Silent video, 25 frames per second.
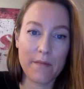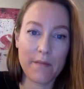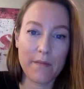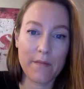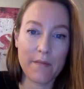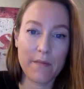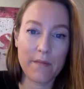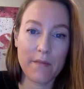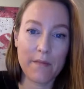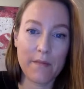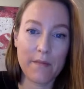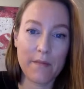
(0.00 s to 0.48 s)

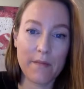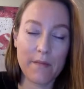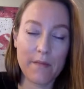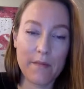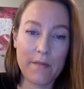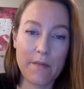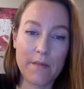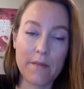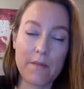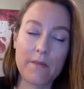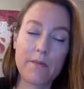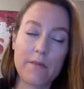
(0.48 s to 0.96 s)

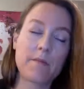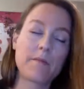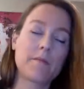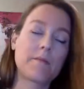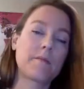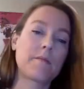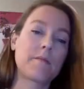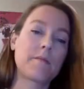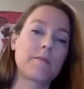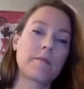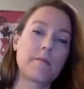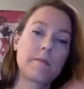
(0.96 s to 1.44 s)

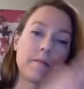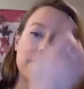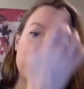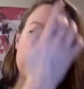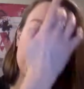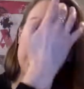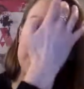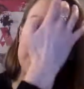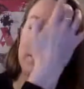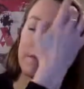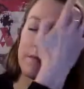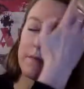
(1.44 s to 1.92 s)

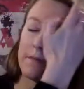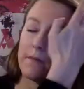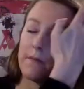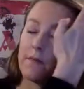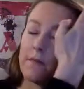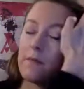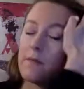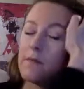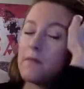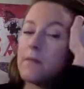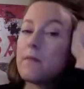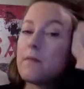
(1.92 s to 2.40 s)

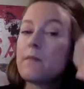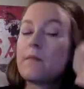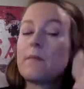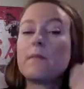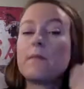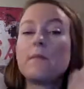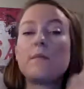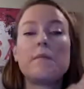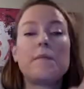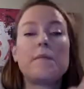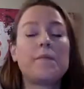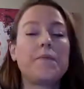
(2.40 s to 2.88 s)

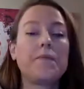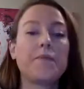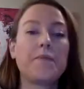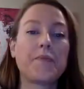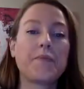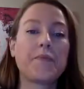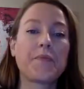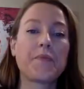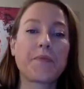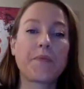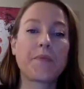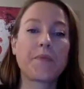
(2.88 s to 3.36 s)

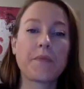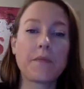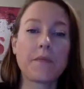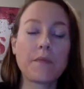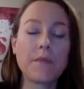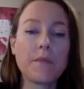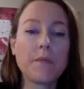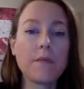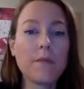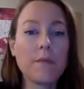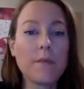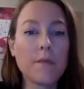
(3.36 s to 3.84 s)

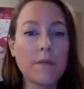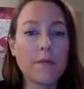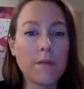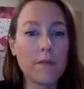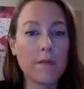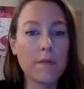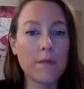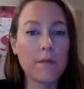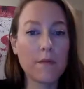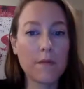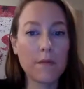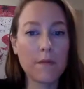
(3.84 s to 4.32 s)

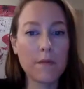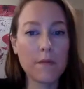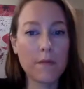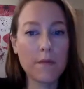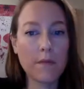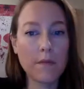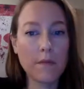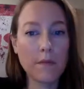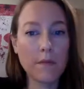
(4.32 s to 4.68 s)
This person isn't speaking.